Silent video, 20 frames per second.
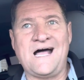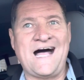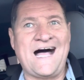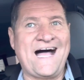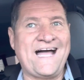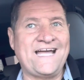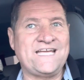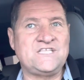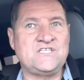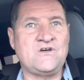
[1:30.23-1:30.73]

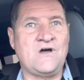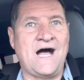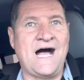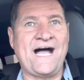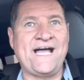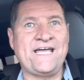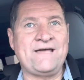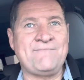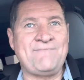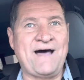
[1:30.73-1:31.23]
eye to
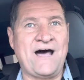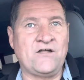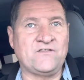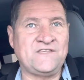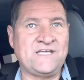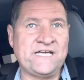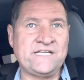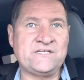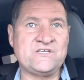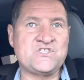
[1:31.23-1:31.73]
eye about
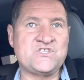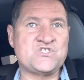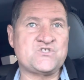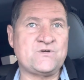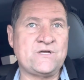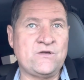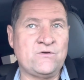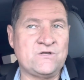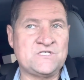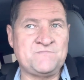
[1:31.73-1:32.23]
the
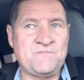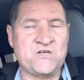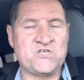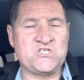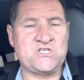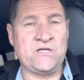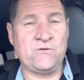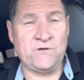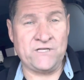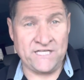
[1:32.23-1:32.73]
industry,
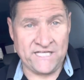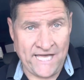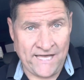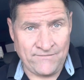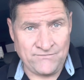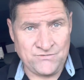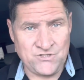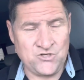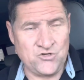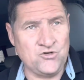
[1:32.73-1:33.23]
especially when it
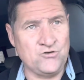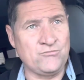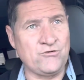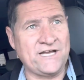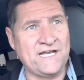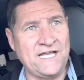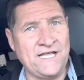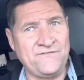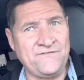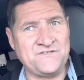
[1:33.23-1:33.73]
came to Uber
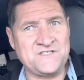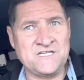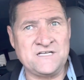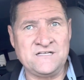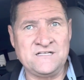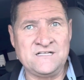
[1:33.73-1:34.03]
and Lyft.